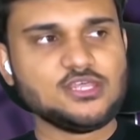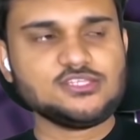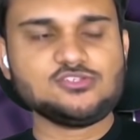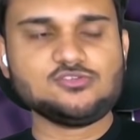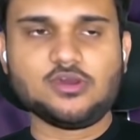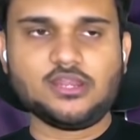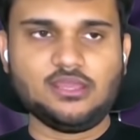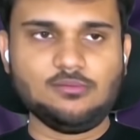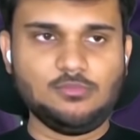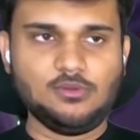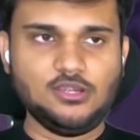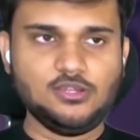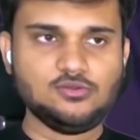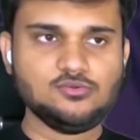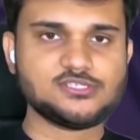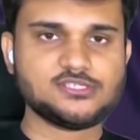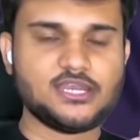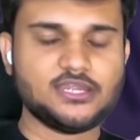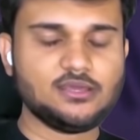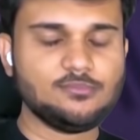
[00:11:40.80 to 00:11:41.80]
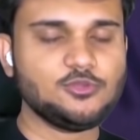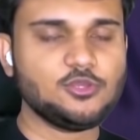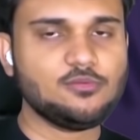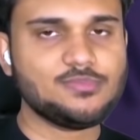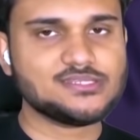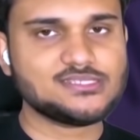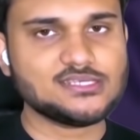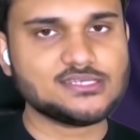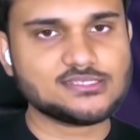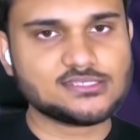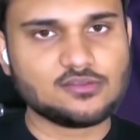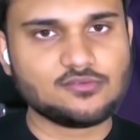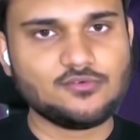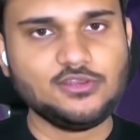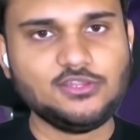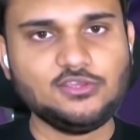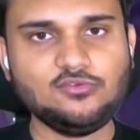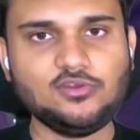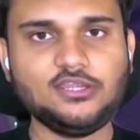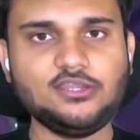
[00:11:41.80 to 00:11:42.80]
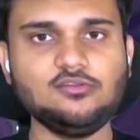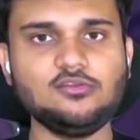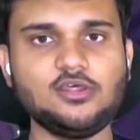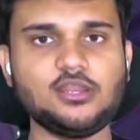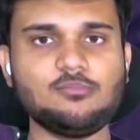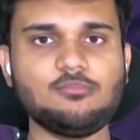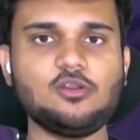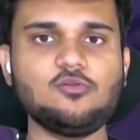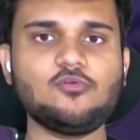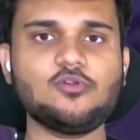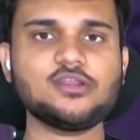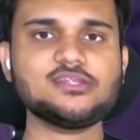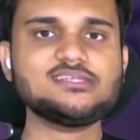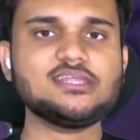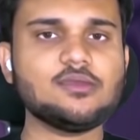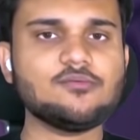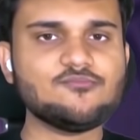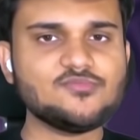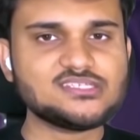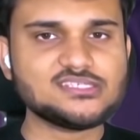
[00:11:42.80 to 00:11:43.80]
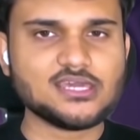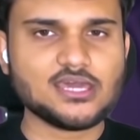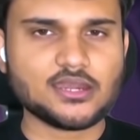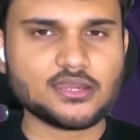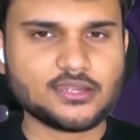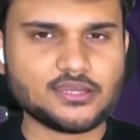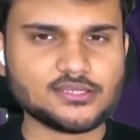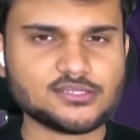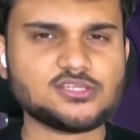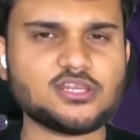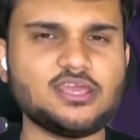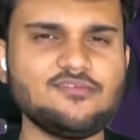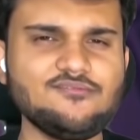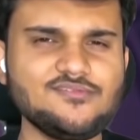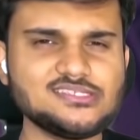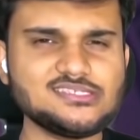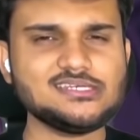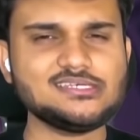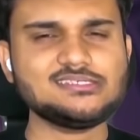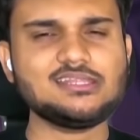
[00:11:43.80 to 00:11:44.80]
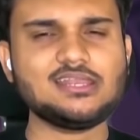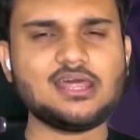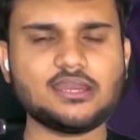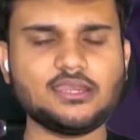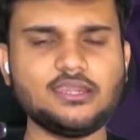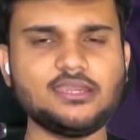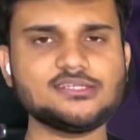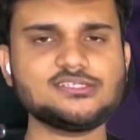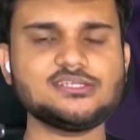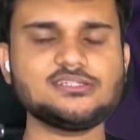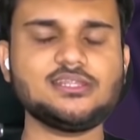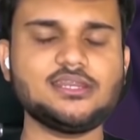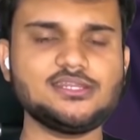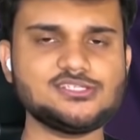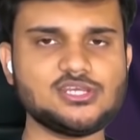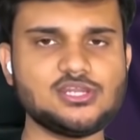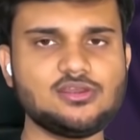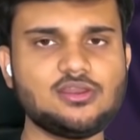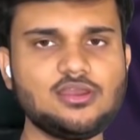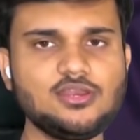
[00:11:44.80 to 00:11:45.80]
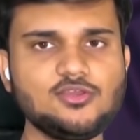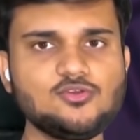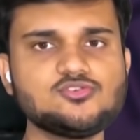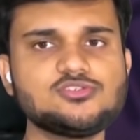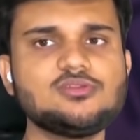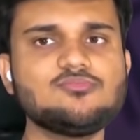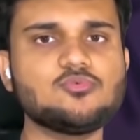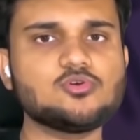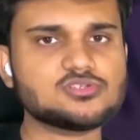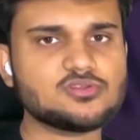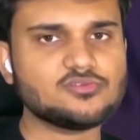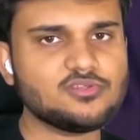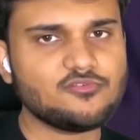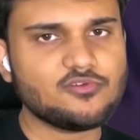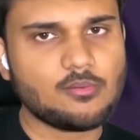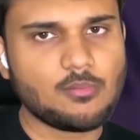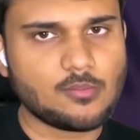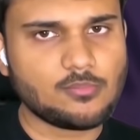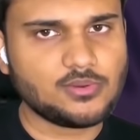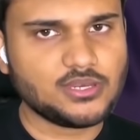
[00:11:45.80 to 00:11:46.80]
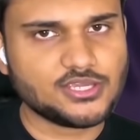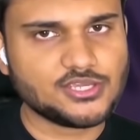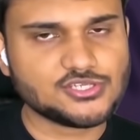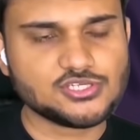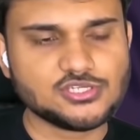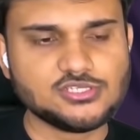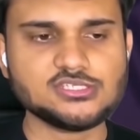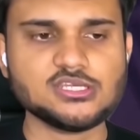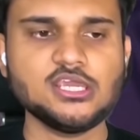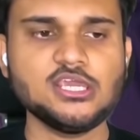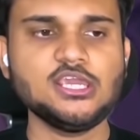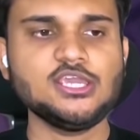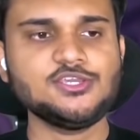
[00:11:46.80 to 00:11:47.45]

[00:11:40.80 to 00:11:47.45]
soon as you are able to set up your basic server, you need to learn about what is an MVC architecture. MVC is an architecture that is generally used in most of the web applications.